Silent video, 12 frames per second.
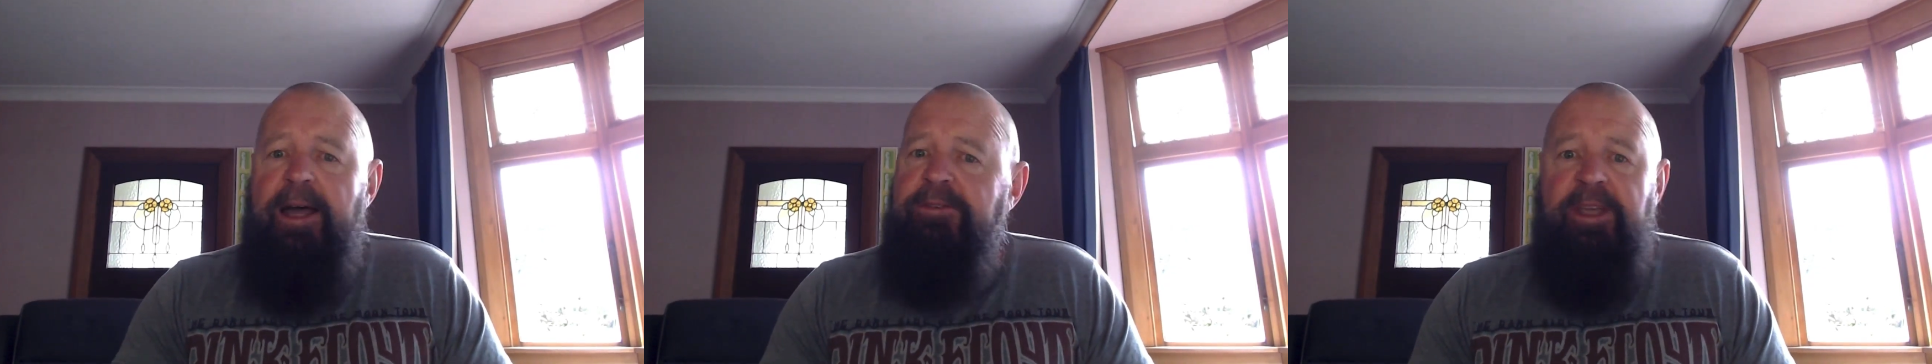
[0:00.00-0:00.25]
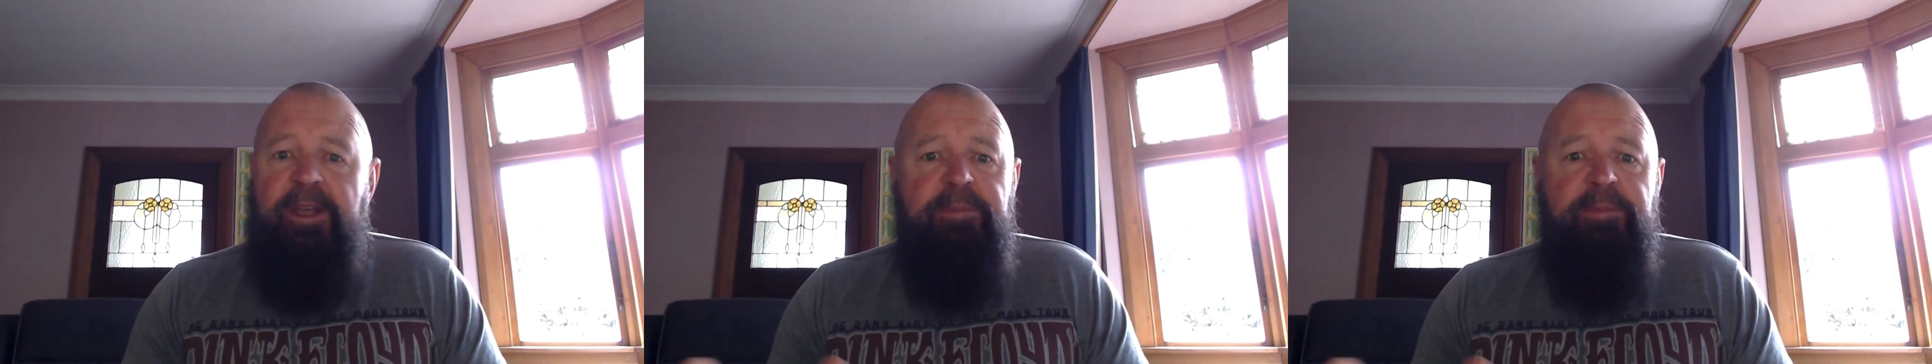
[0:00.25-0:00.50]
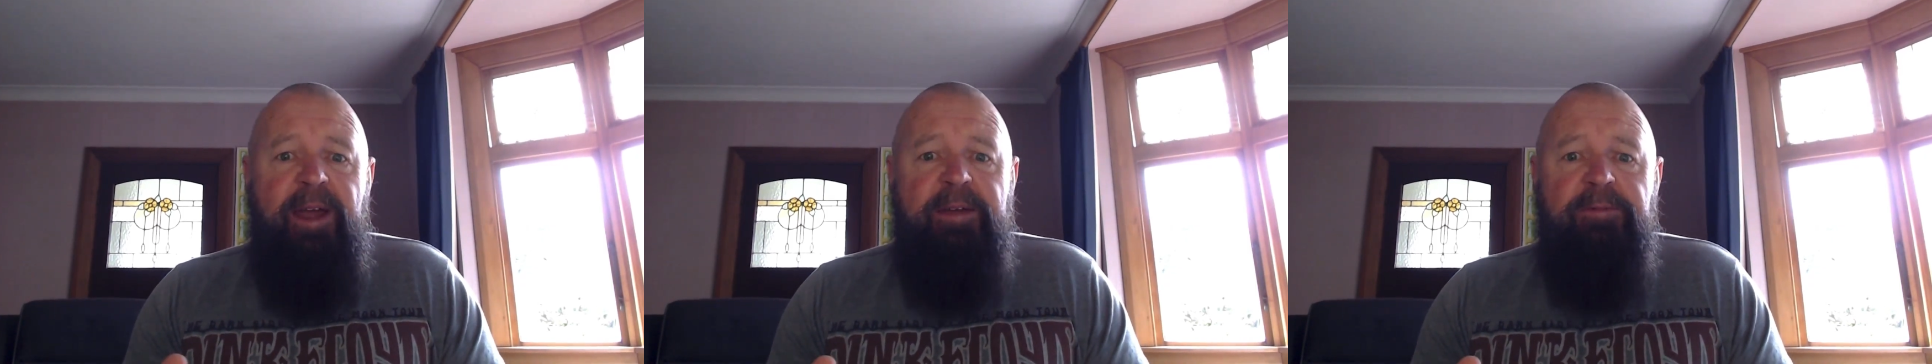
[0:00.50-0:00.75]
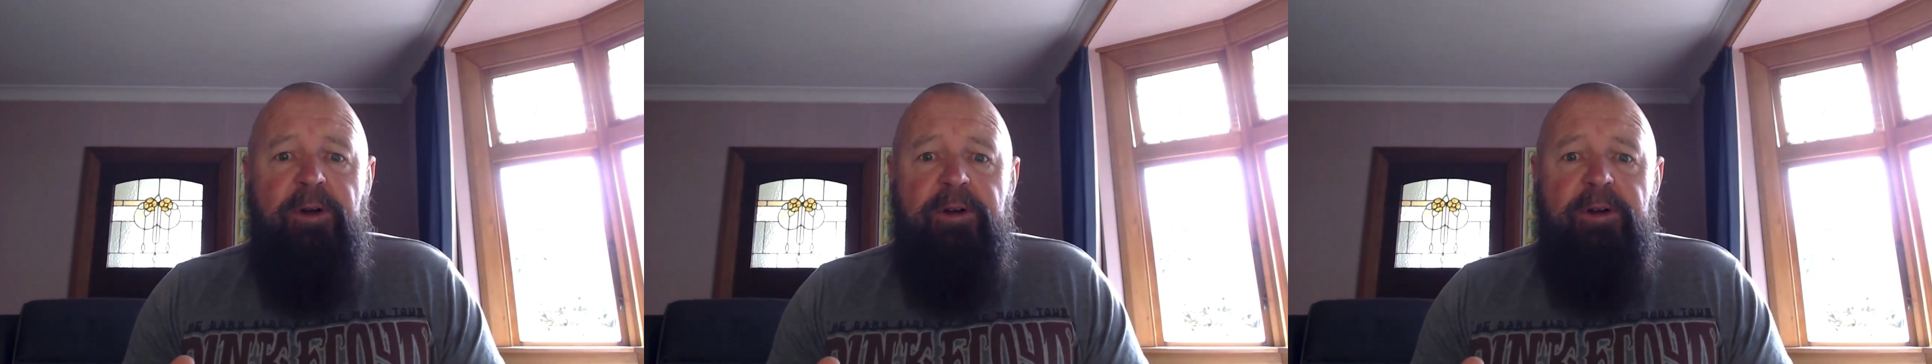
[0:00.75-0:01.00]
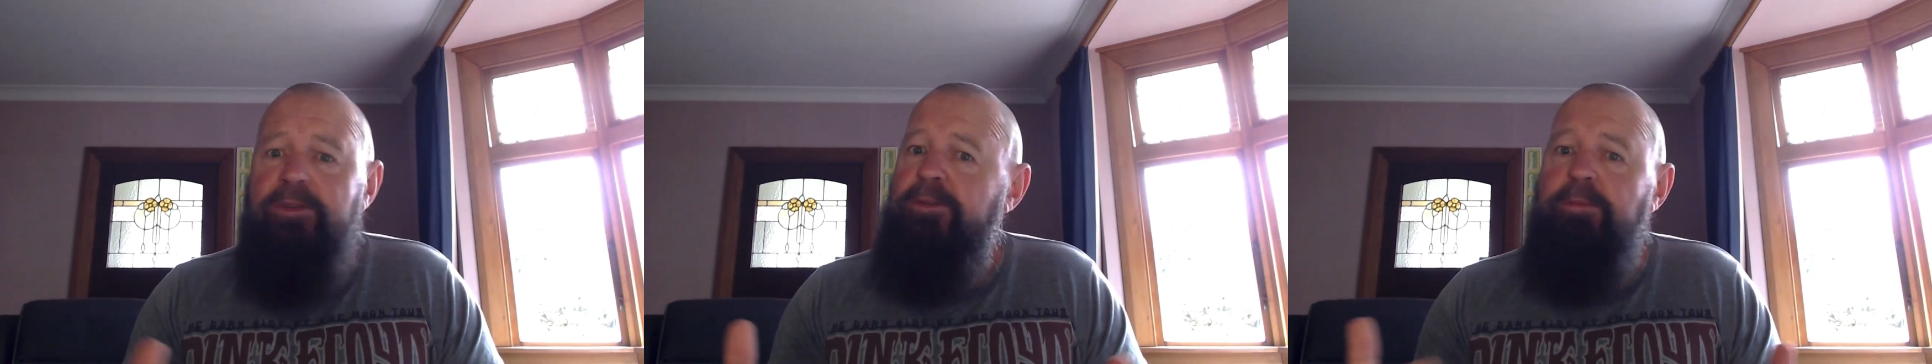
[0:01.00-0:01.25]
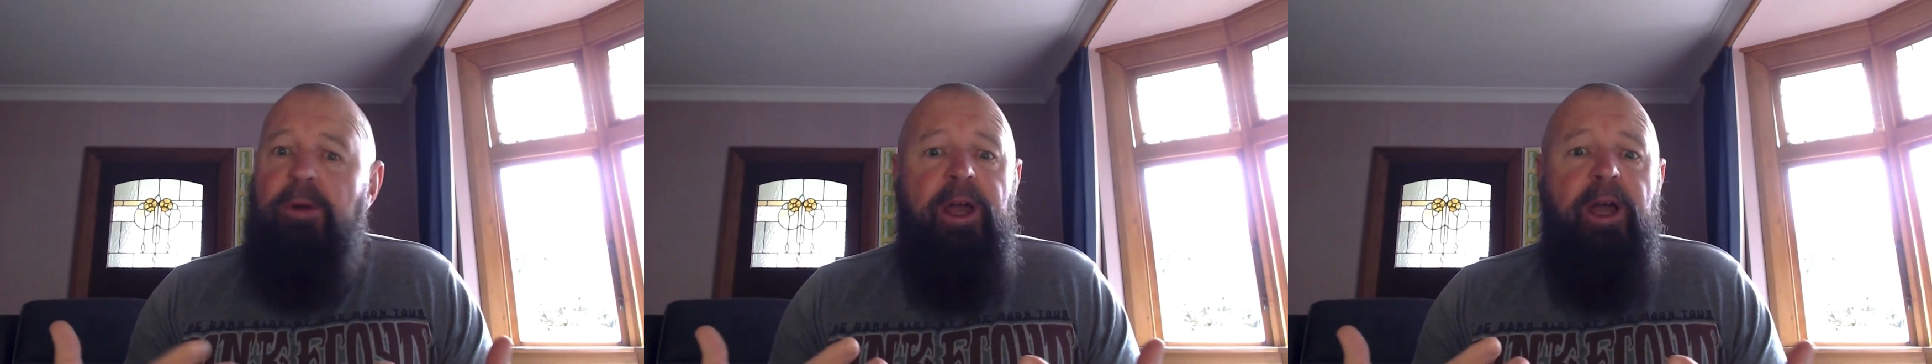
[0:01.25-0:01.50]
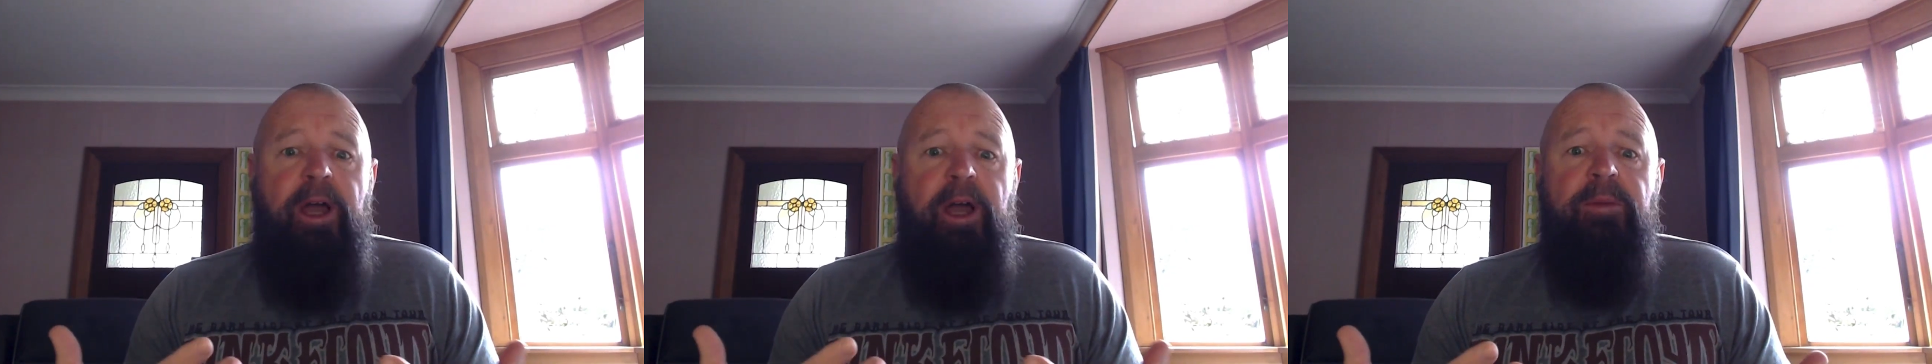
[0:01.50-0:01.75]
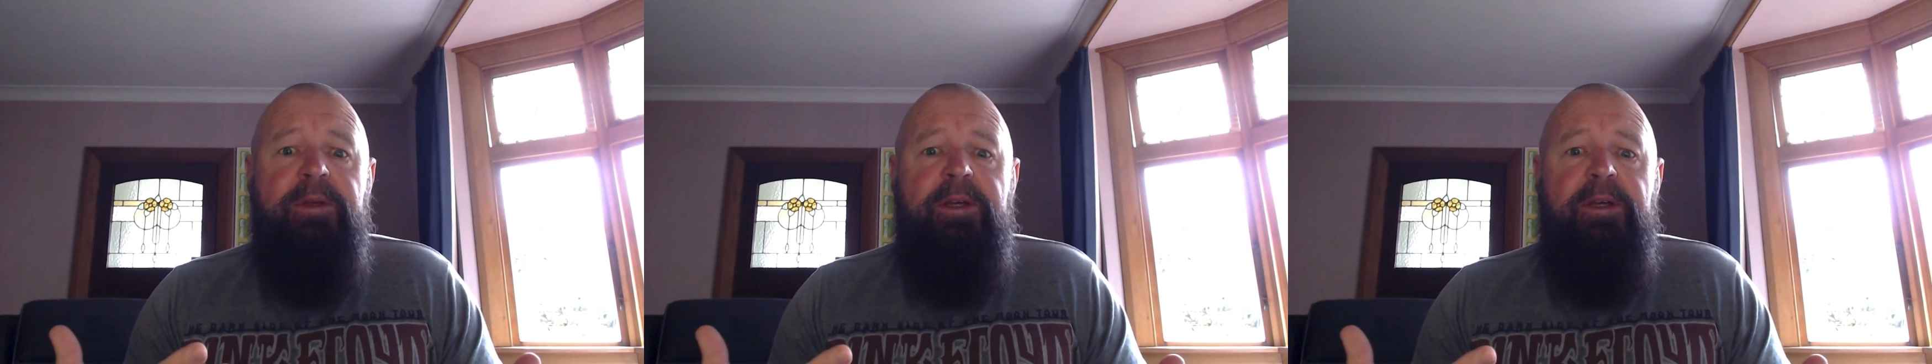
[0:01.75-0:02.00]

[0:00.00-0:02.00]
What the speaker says: Temperate rainforests, my home.